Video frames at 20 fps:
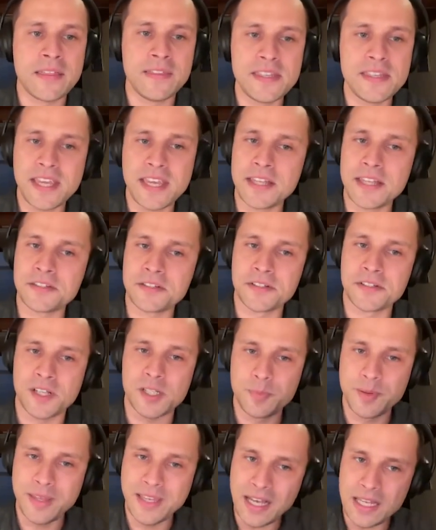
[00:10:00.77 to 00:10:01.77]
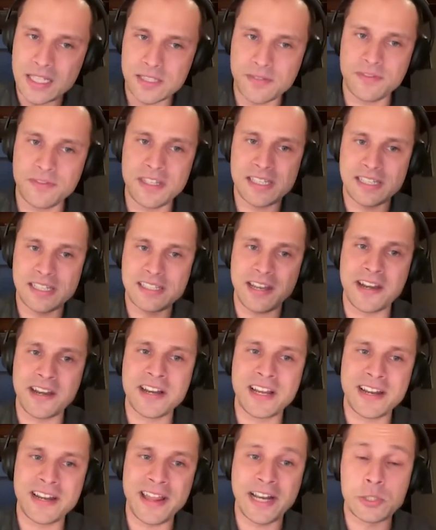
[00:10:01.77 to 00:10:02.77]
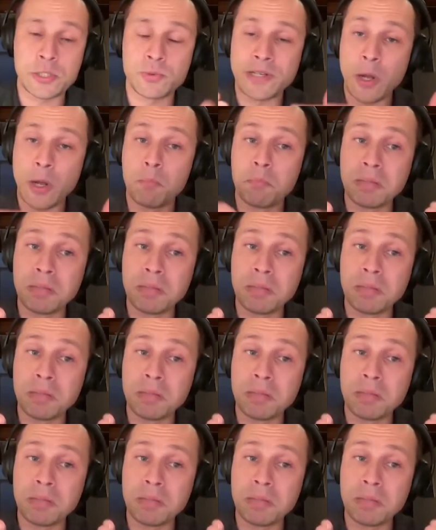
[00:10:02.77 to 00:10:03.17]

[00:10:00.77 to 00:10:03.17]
these cancer cells, because of these extended kinetics, will now